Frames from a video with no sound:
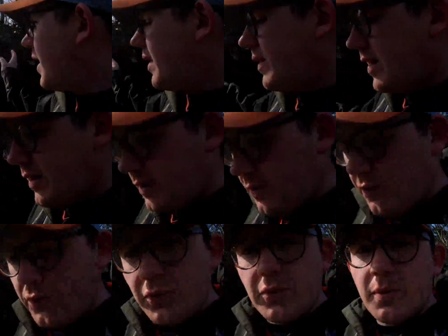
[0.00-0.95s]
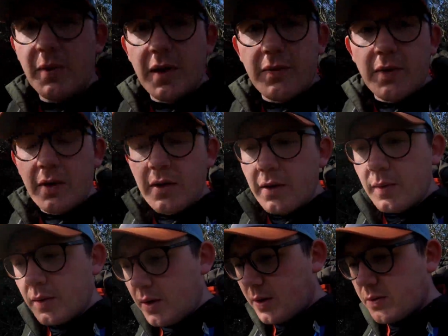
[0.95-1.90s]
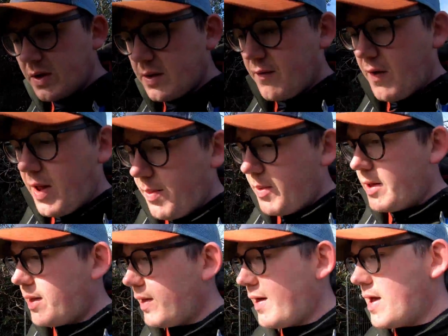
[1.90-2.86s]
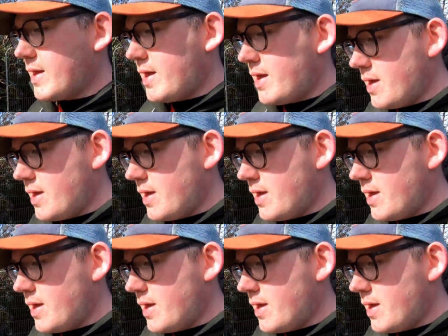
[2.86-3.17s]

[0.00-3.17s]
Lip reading: and then go through the bit of the housing development, and then